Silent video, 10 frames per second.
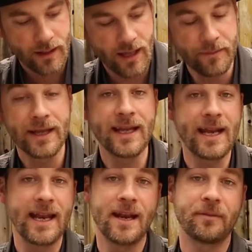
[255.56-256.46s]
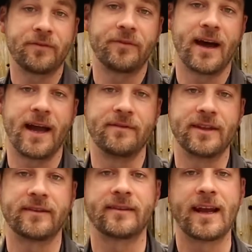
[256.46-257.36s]
Coming in at number five,
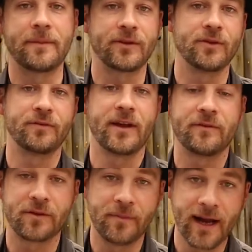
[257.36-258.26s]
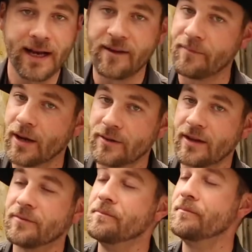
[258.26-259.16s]
this is an absolute favorite of mine. I've paired
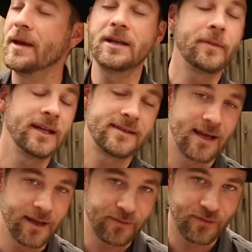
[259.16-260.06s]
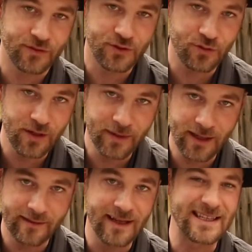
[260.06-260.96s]
this many, many times for its
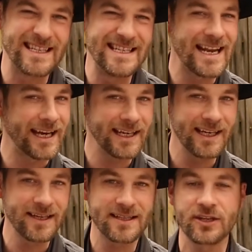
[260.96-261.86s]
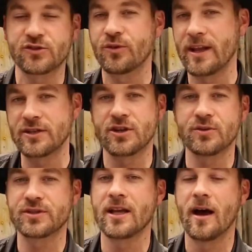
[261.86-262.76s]
creaminess, its nuttiness, like sort of that
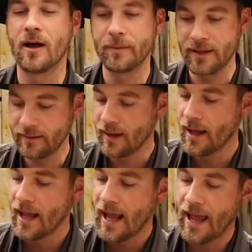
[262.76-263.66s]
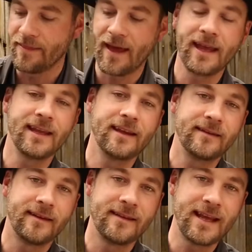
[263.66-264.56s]
toasty almond, and that
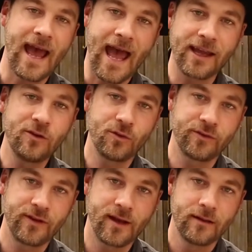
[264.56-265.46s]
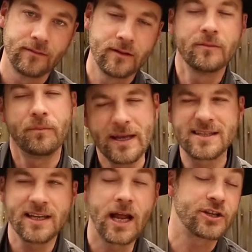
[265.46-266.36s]
is the Aganorsa,
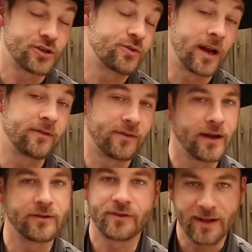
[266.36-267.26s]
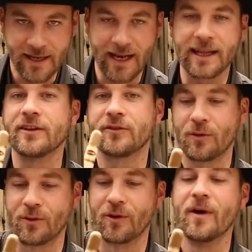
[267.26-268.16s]
basically not your grandfather's, Connecticut
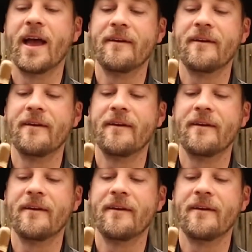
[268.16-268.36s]
Toro.